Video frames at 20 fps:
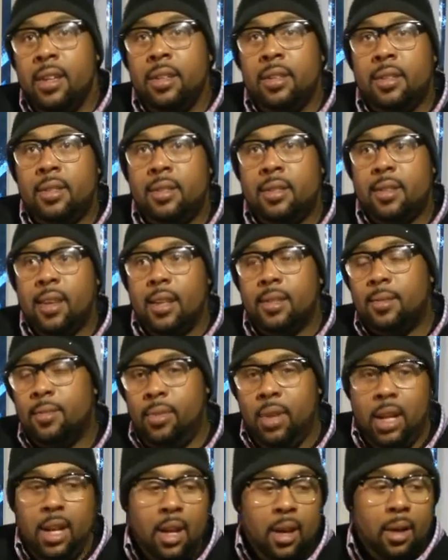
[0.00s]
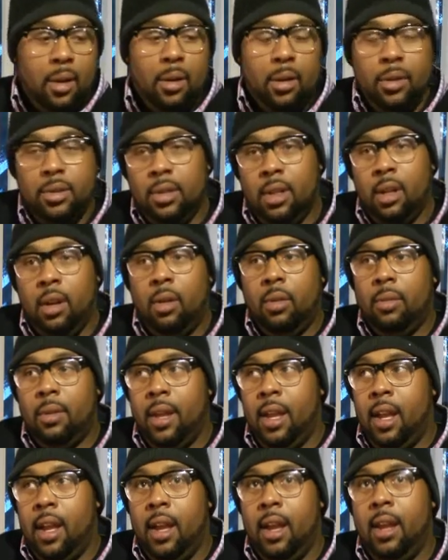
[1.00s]
saw some videos,
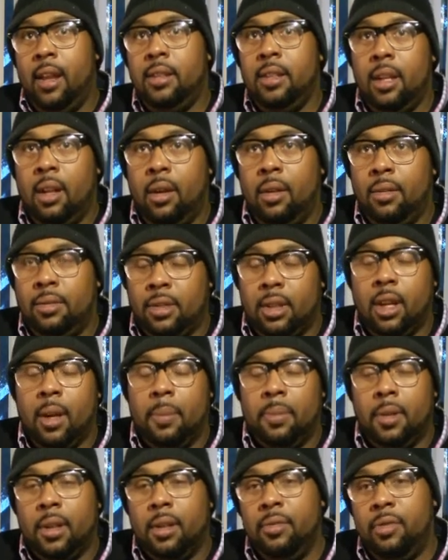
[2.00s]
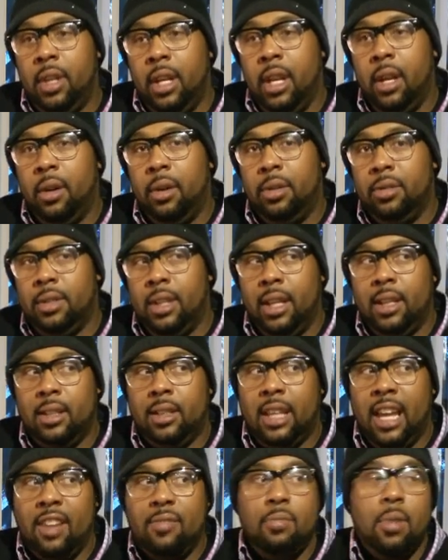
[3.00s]
and it was a couple of good videos that
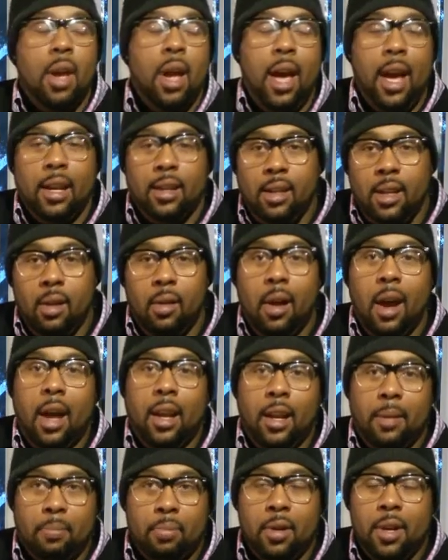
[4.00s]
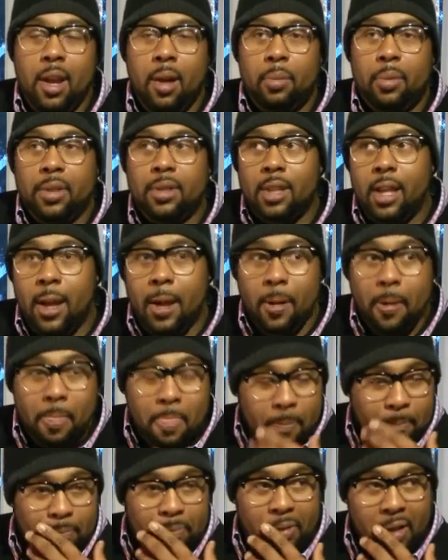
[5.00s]
gave me an idea on how the preamp would sound.
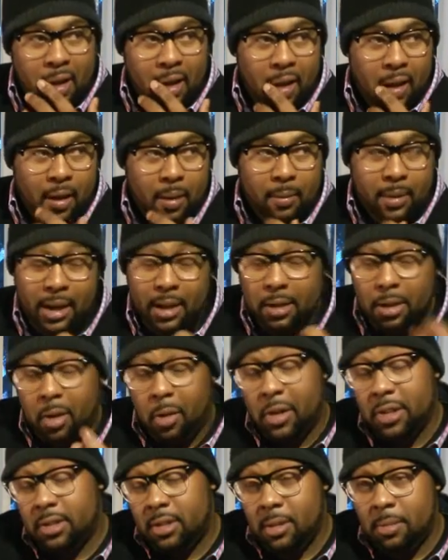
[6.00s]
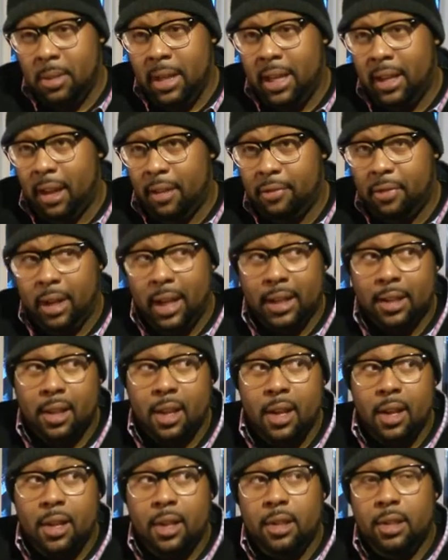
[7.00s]
And of course, to me, I feel like
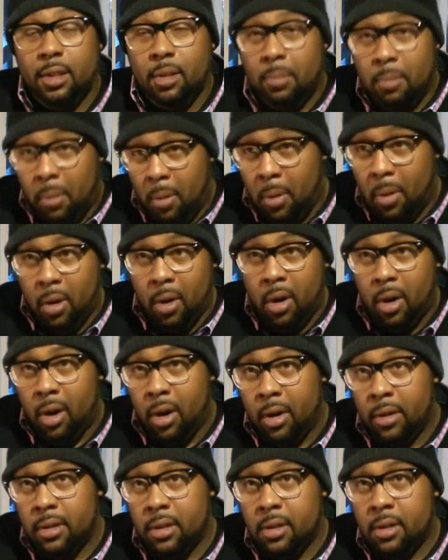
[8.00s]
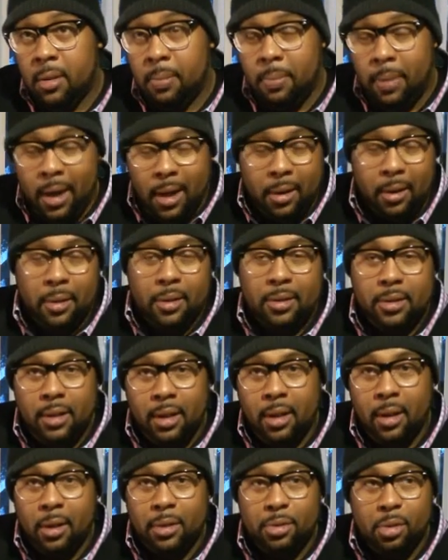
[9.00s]
the more, the better.
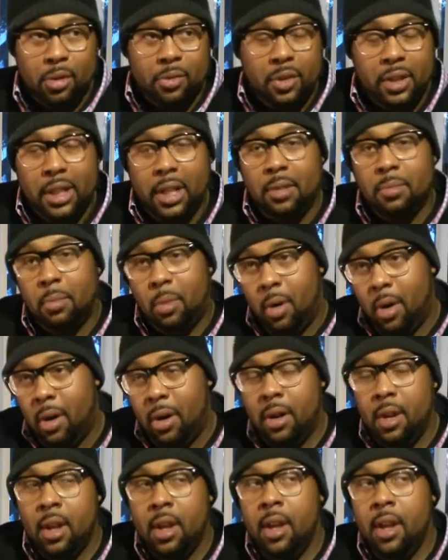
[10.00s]
So if you get more